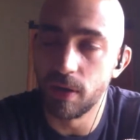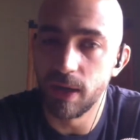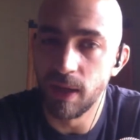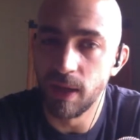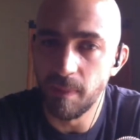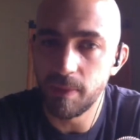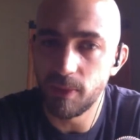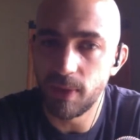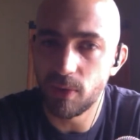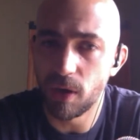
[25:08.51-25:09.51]
it might be
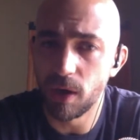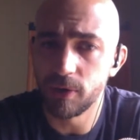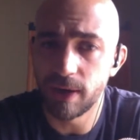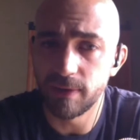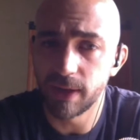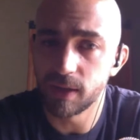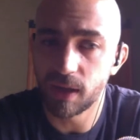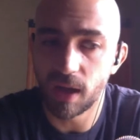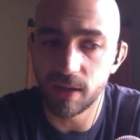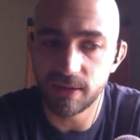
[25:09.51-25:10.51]
required to have like a
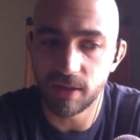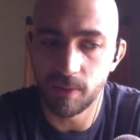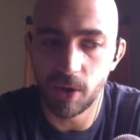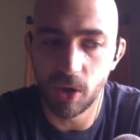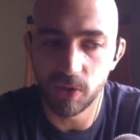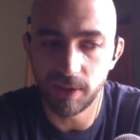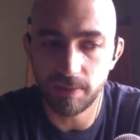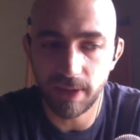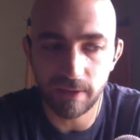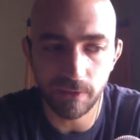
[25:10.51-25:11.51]
custom hosting
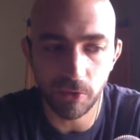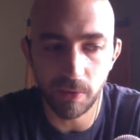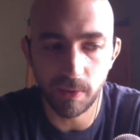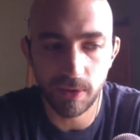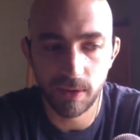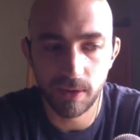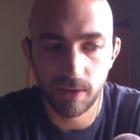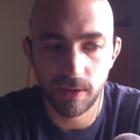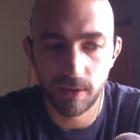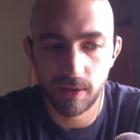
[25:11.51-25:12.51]
platform.
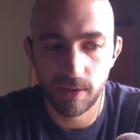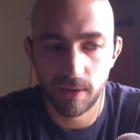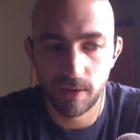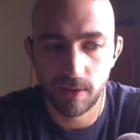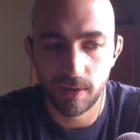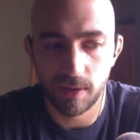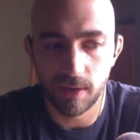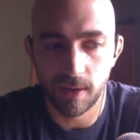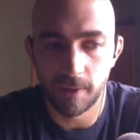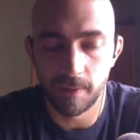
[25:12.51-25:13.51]

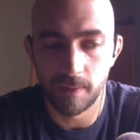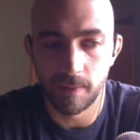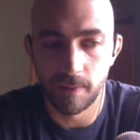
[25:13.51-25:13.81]
Because